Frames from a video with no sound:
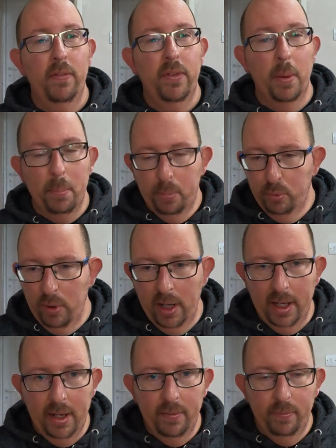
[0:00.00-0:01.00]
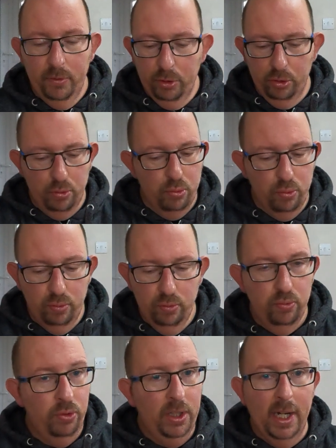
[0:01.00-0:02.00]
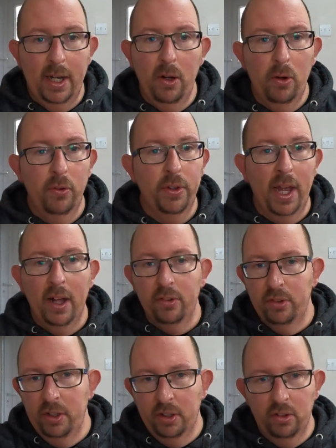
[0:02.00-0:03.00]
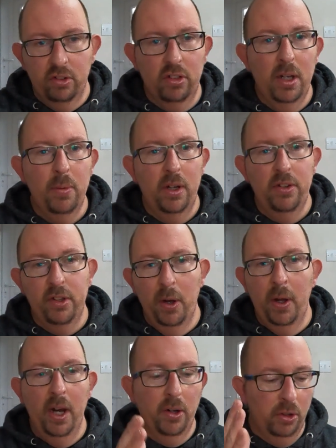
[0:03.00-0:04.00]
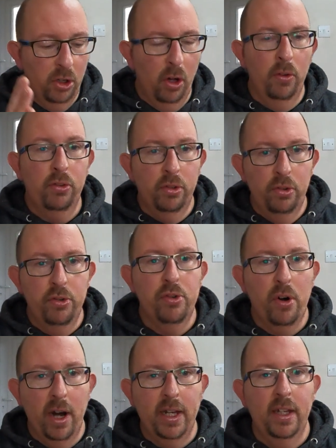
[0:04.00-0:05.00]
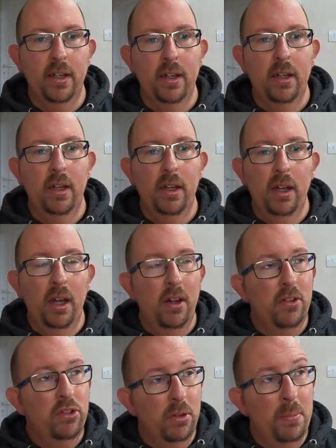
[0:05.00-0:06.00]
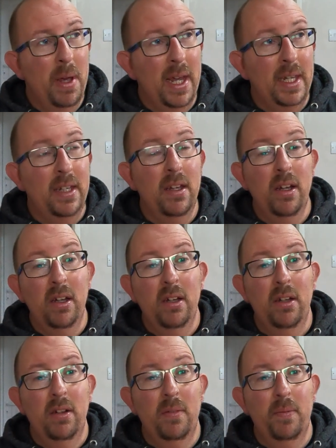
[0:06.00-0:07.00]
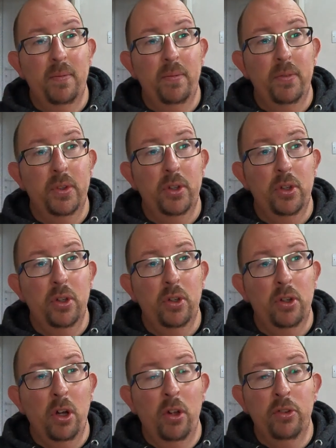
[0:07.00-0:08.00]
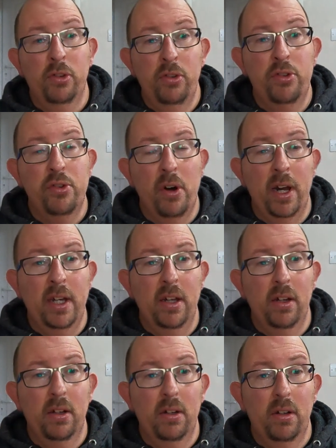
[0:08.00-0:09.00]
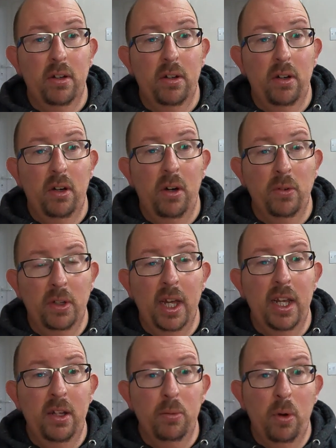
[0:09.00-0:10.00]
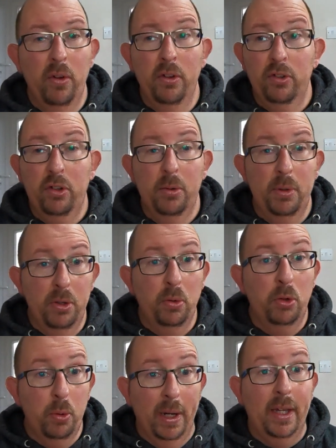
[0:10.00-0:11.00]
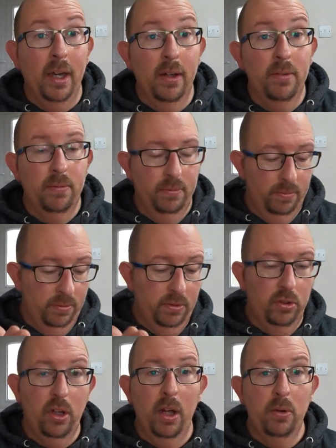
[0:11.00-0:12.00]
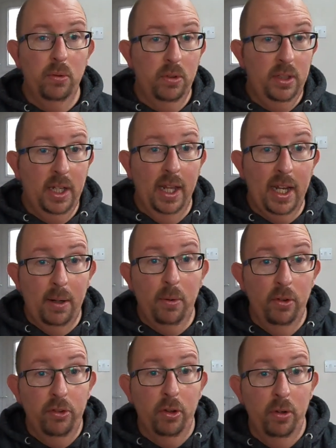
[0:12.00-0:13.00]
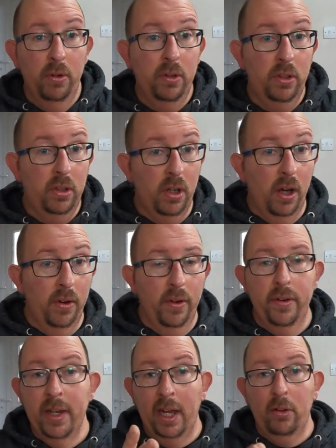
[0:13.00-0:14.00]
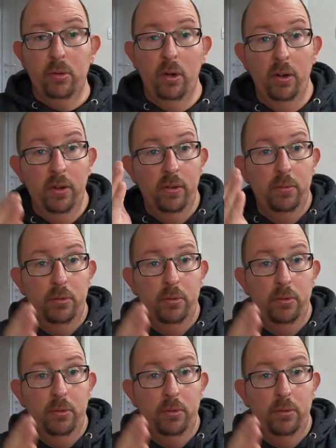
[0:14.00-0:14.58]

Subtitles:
then brilliant. Just get it all down so you can see what you're doing and concentrate. To me, concentrate on getting the one that's going to be done quicker. So get that one done, gone. Next one,